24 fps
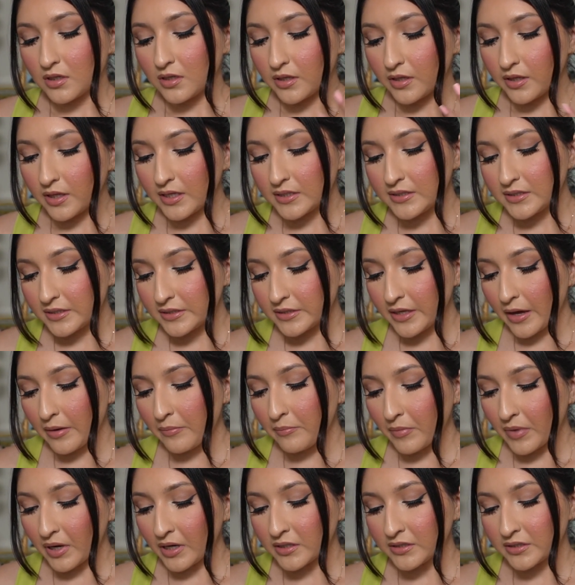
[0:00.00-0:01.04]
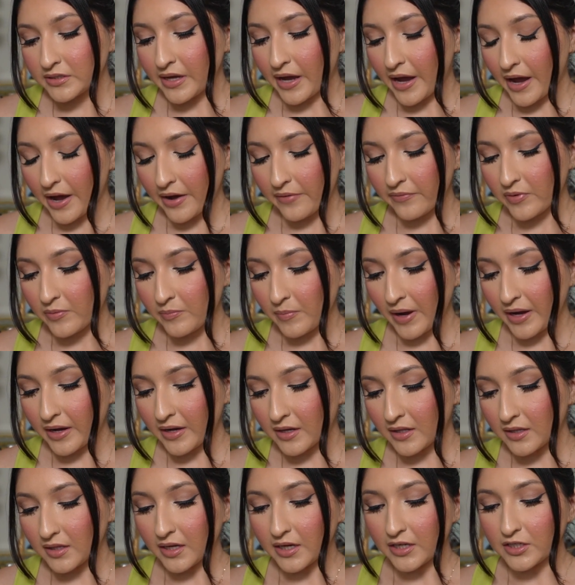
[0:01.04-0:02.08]
this is a must have in my
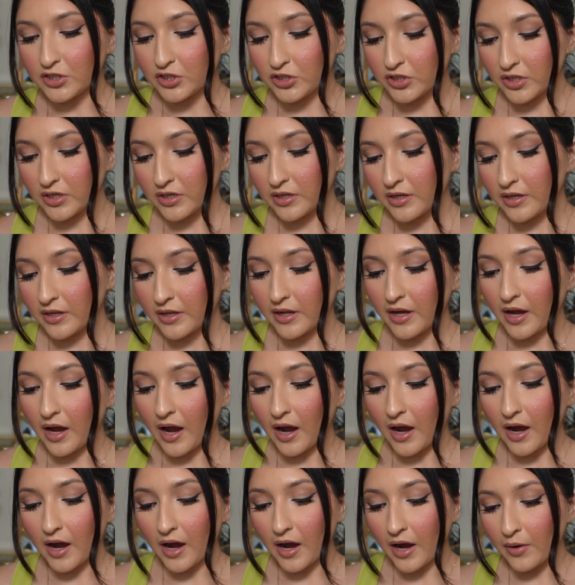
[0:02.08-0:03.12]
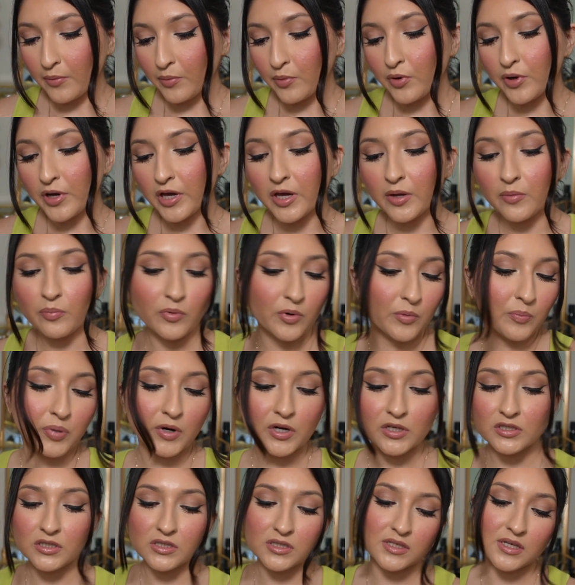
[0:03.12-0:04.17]
collection I will keep
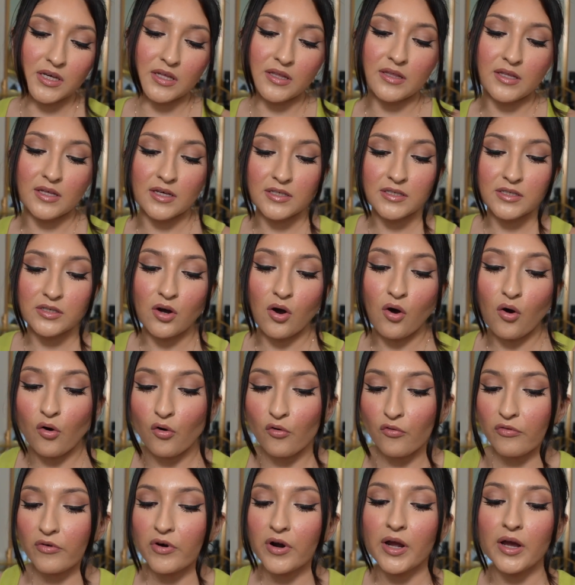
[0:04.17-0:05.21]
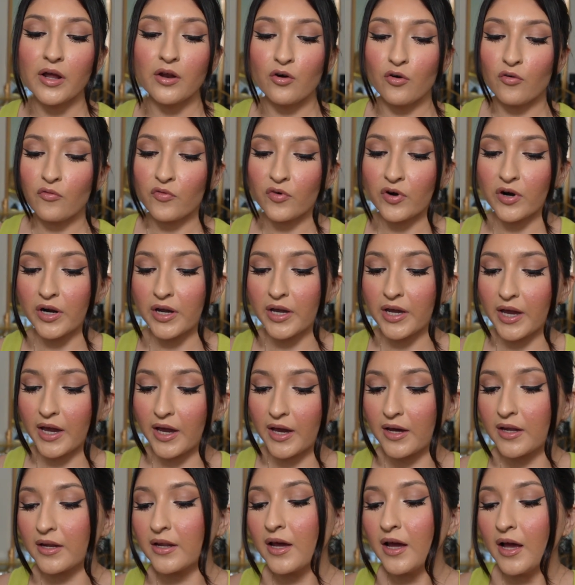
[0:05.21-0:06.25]
repurchasing this over and over
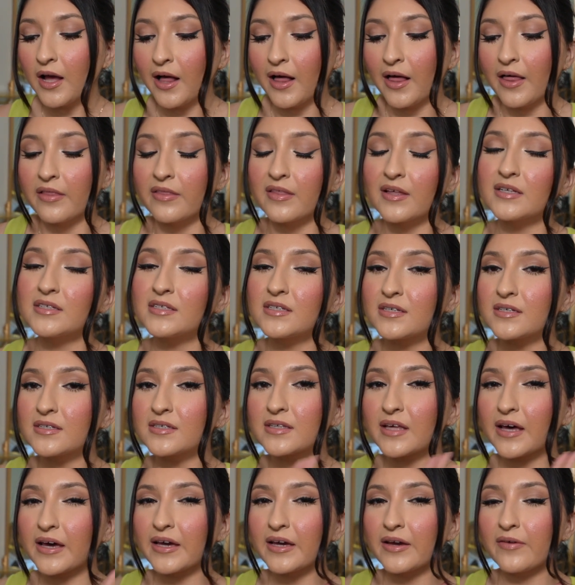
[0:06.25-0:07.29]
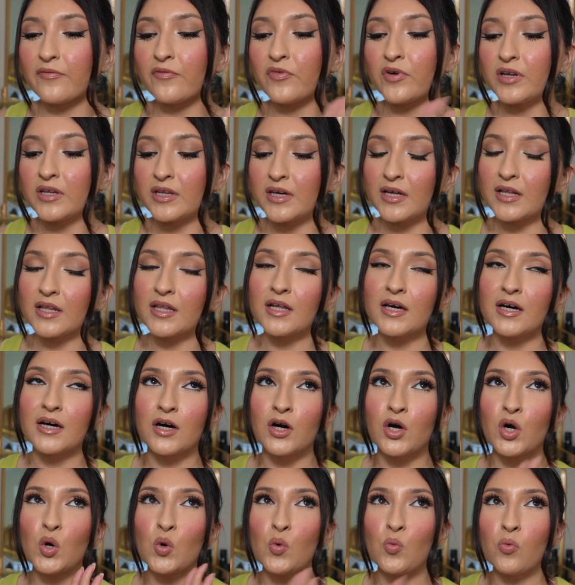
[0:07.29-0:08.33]
again. This is like
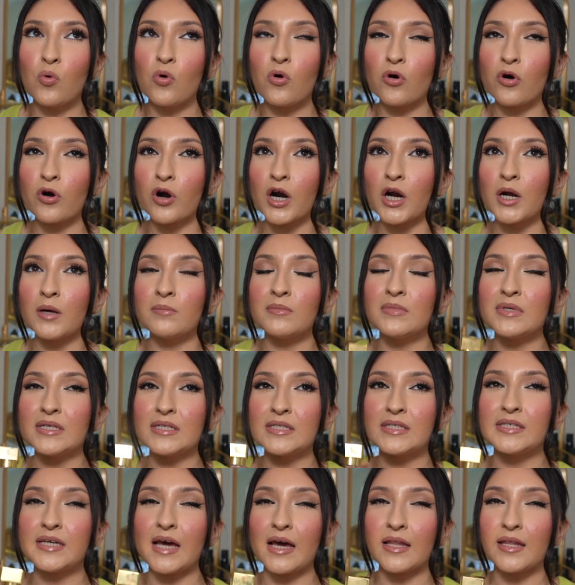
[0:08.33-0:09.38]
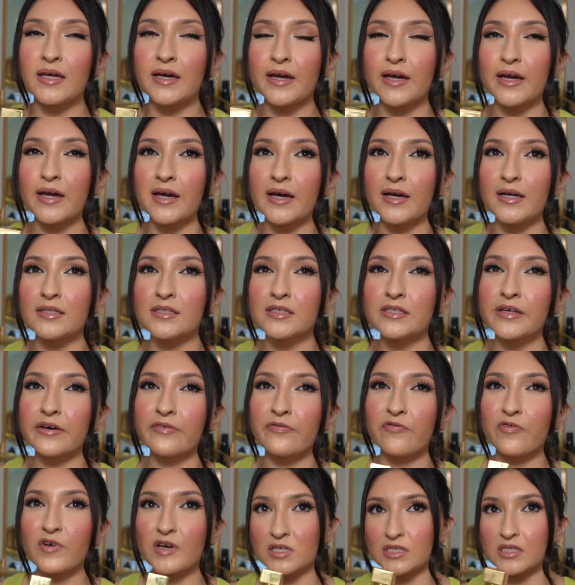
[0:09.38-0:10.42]
vanilla, warm, delicate,
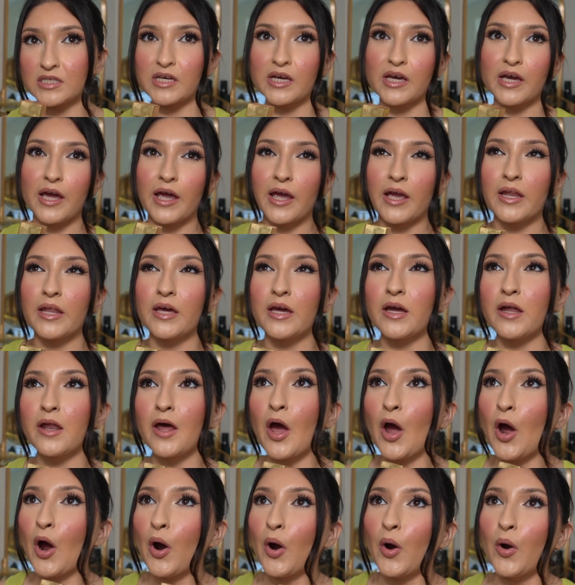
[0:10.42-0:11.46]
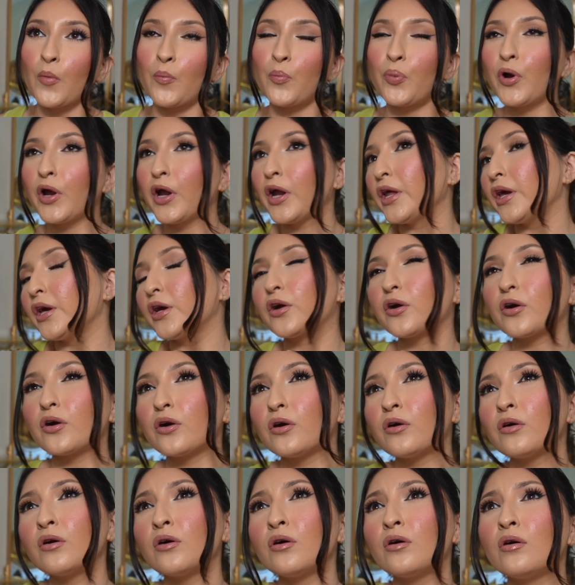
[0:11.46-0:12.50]
sophisticated, pretty
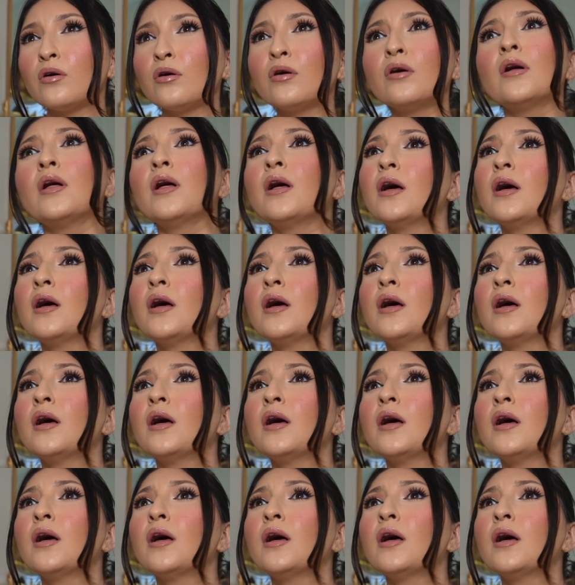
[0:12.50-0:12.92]
girl,